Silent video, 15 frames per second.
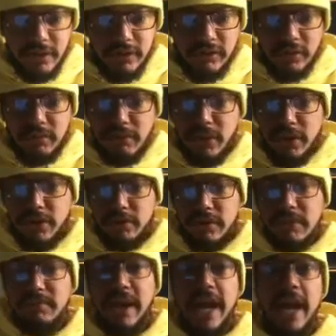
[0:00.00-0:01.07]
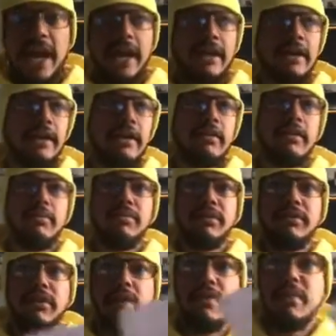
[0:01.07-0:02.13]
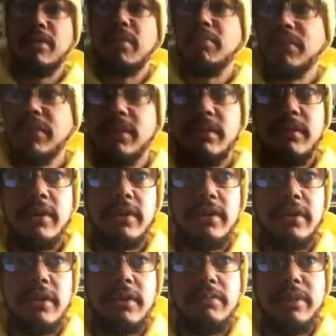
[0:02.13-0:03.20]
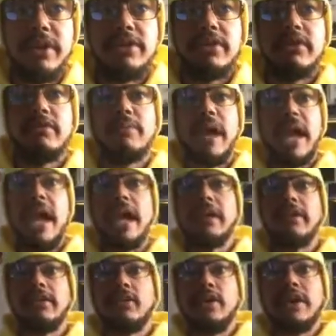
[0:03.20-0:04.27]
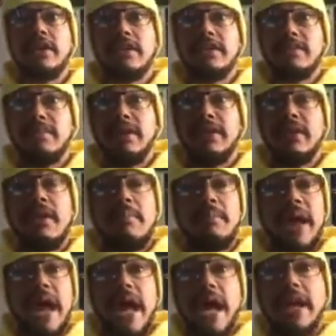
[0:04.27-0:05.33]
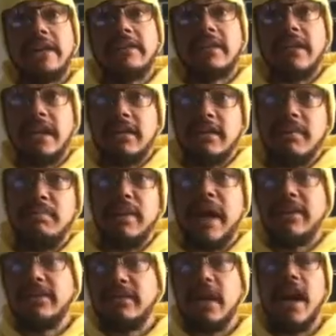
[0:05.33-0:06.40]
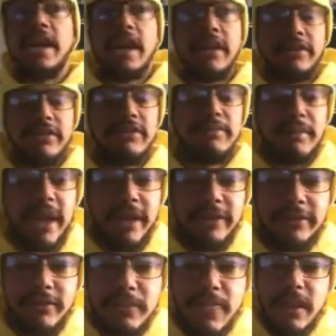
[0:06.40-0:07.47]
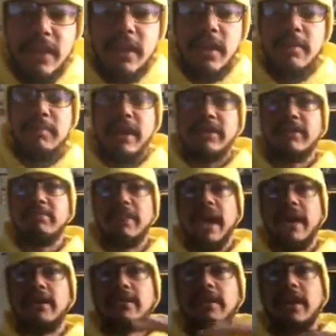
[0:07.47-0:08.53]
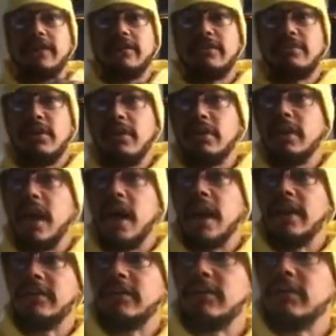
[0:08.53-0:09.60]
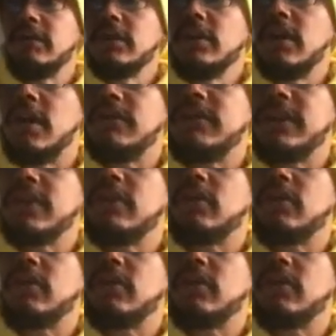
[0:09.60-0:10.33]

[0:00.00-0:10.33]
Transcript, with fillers: So Mercury, Pan. Put, if I remember, I'll put the, the, picture of Pan, Queen Elizabeth. Pan is connected to Bes, Dionysus, and Bacchus. And Bes and Pan are kind of smaller guys who aren't very